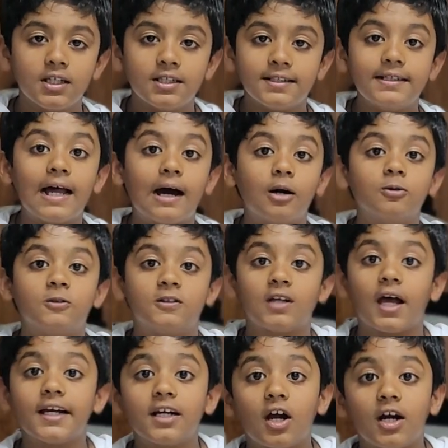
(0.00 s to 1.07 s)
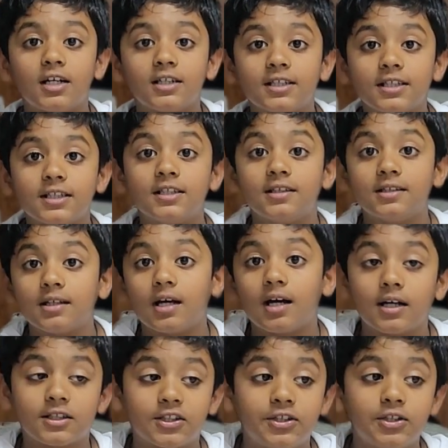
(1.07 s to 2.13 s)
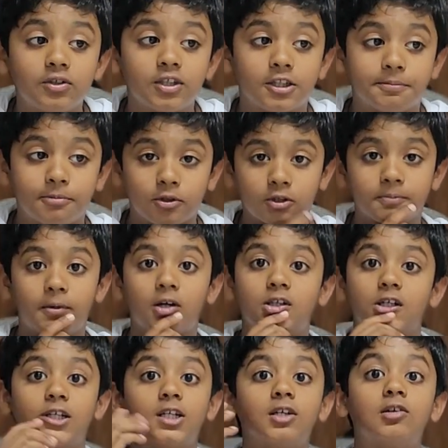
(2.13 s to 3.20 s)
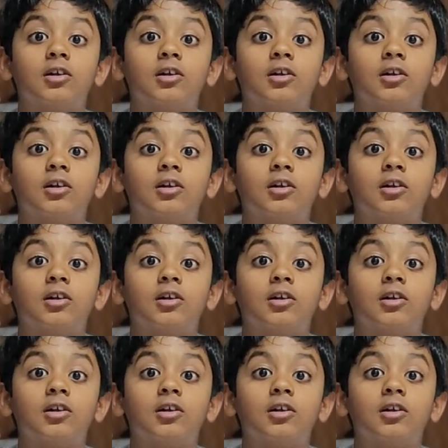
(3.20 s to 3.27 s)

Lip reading: Now, Zygarde is a curious Pokemon